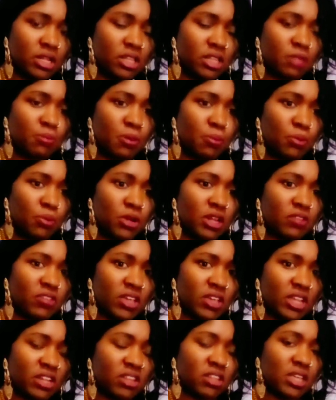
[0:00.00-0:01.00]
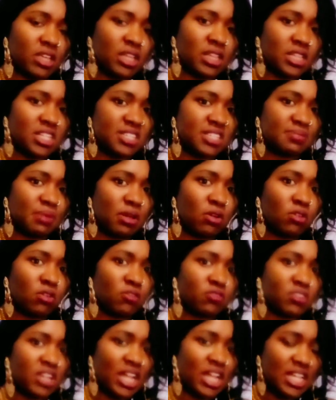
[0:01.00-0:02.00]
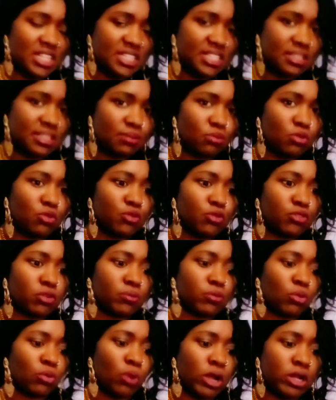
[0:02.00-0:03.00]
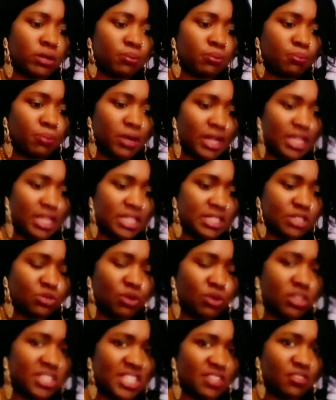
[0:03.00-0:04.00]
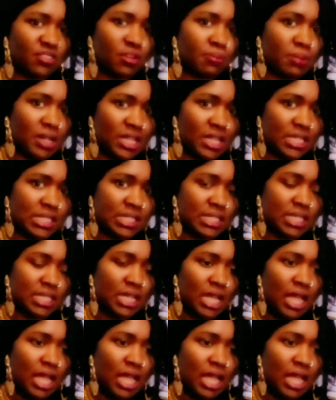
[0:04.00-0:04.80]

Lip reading: the people living in the speck of dust, move from one place to a safer place.